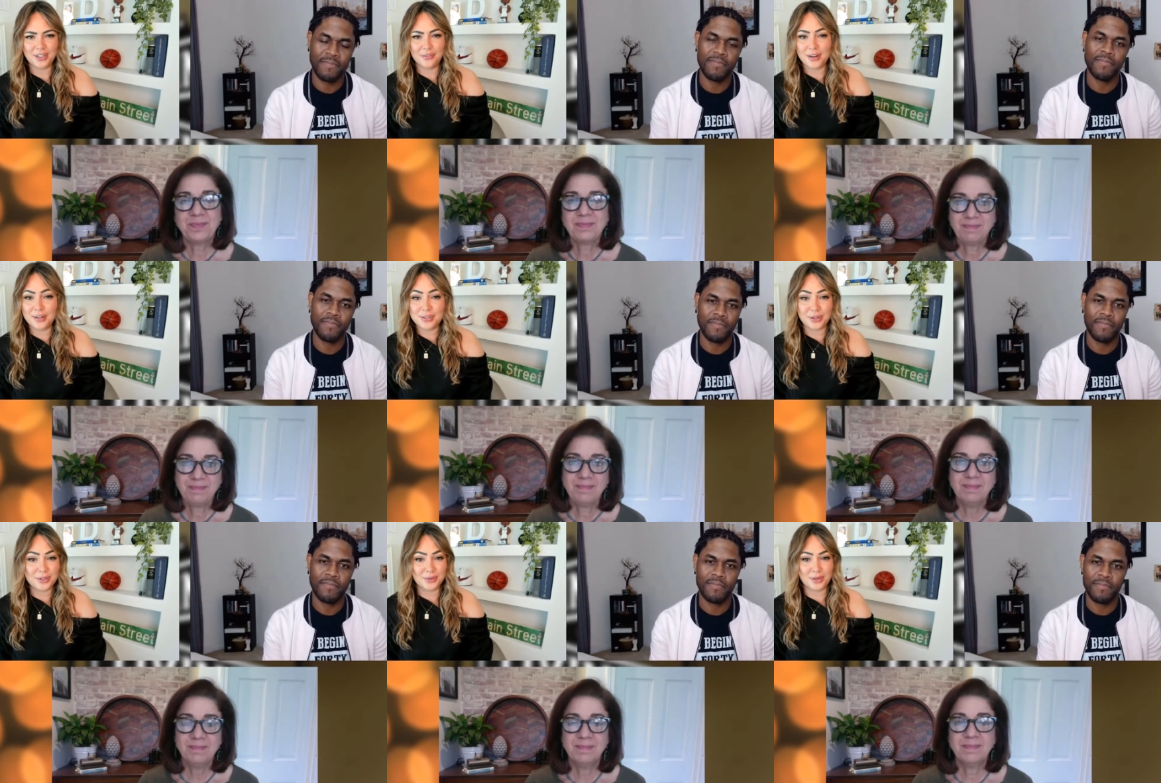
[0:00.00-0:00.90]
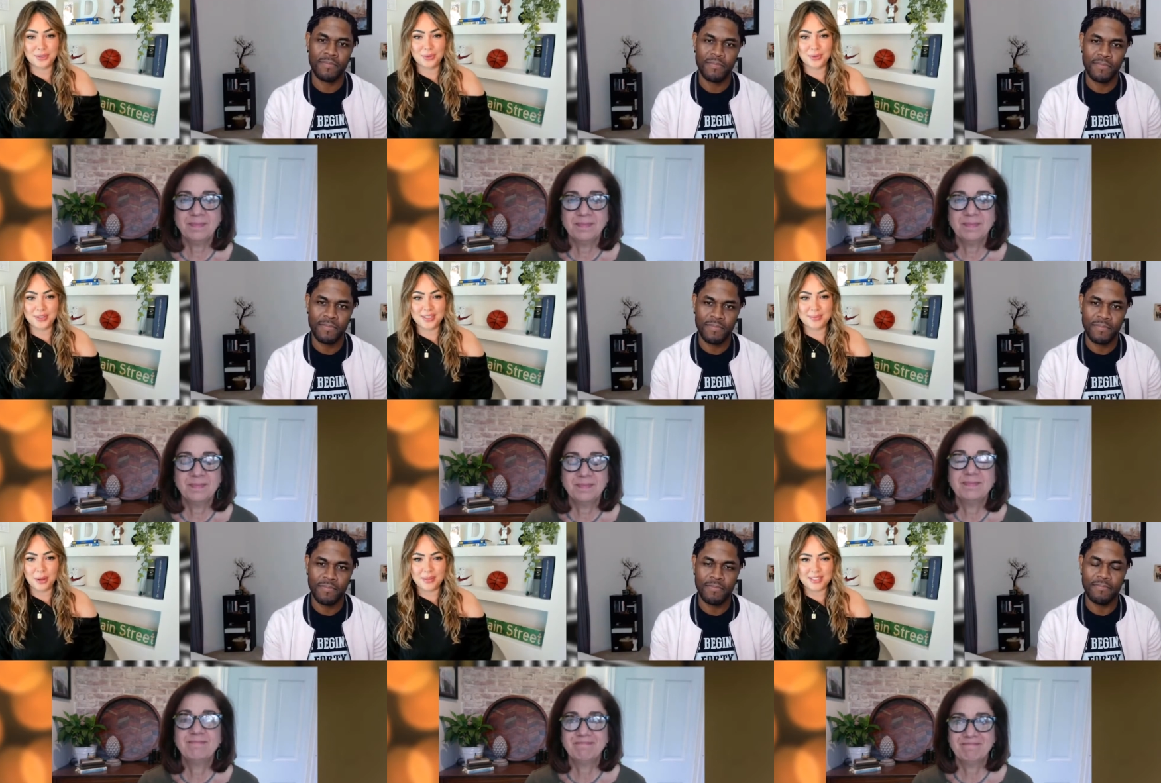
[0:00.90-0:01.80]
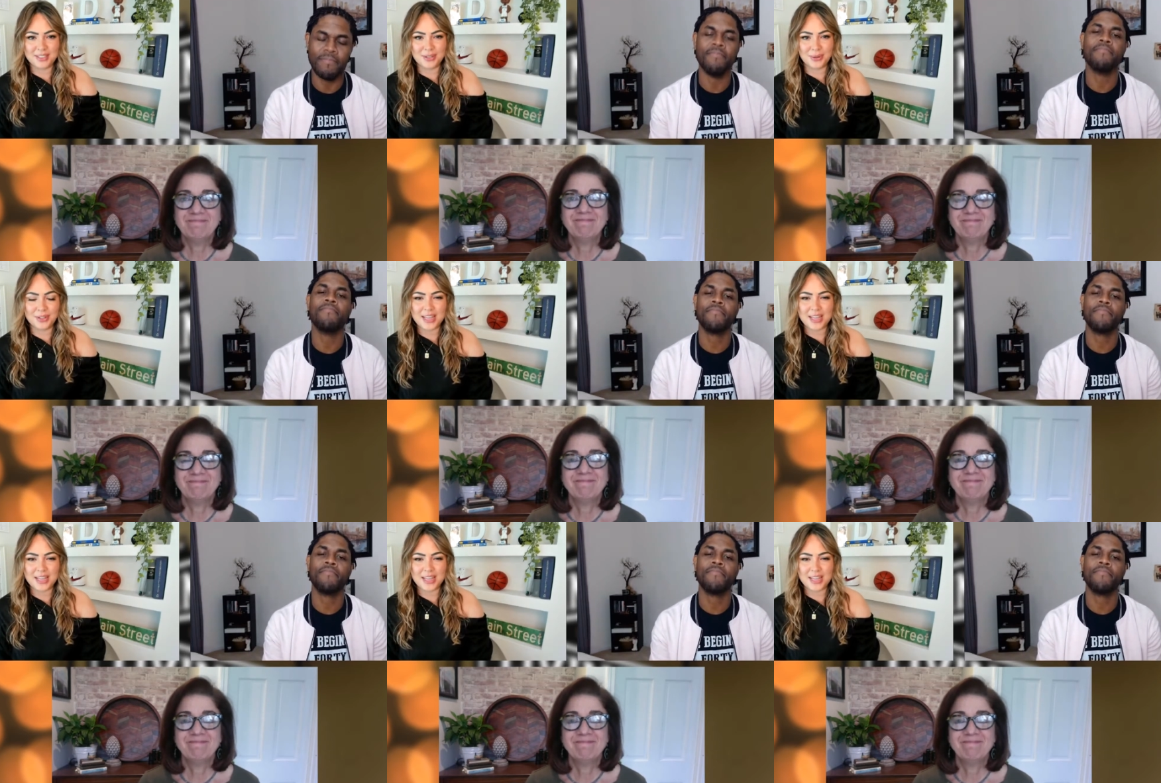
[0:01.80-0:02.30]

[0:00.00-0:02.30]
Speaker 1: Your vendors are also entrepreneurs and small business owners.